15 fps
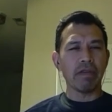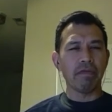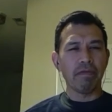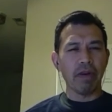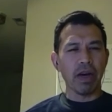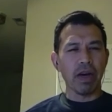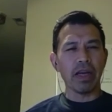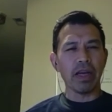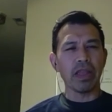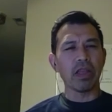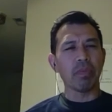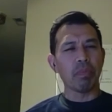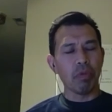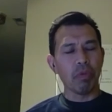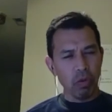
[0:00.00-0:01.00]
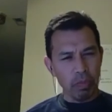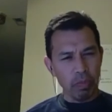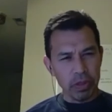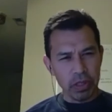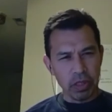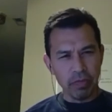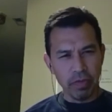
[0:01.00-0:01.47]
find the
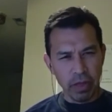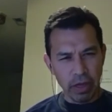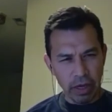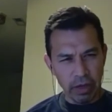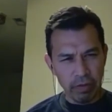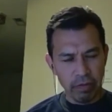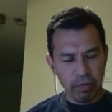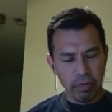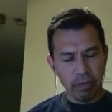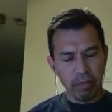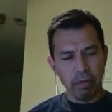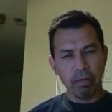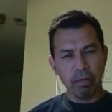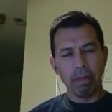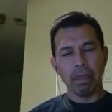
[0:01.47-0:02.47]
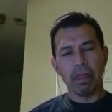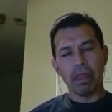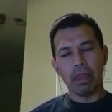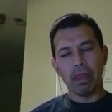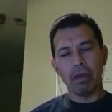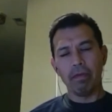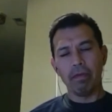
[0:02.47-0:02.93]
purpose of life
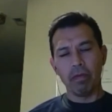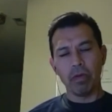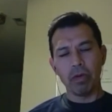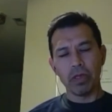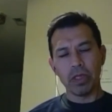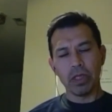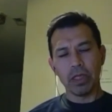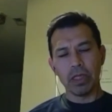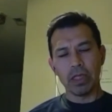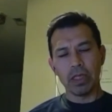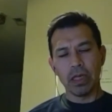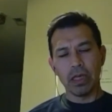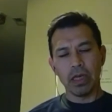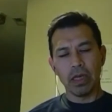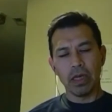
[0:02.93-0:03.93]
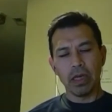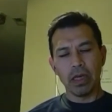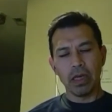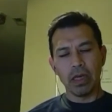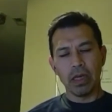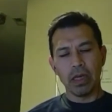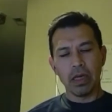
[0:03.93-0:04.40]
versus
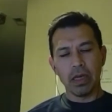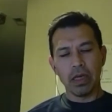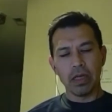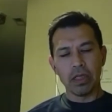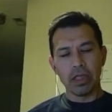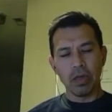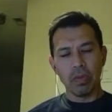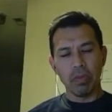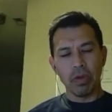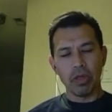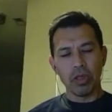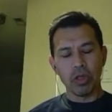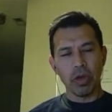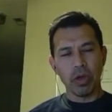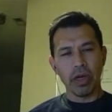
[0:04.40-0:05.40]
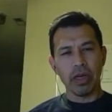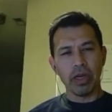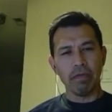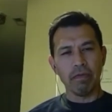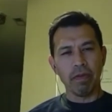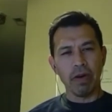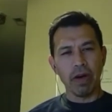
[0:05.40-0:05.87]
someone trying to
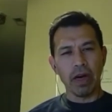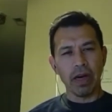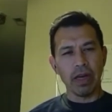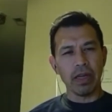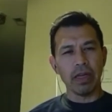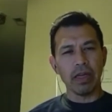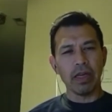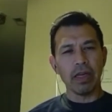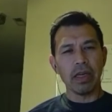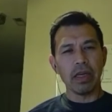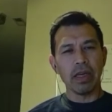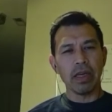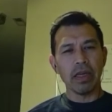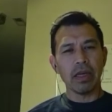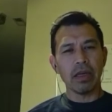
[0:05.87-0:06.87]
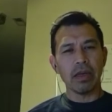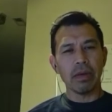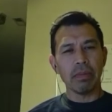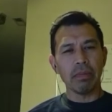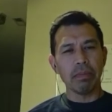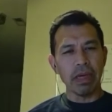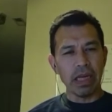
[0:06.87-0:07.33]
find
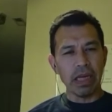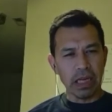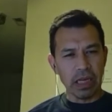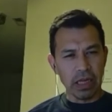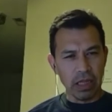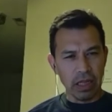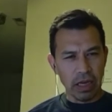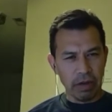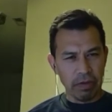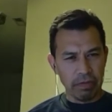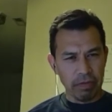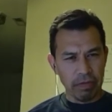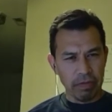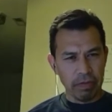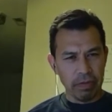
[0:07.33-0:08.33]
meaning in life.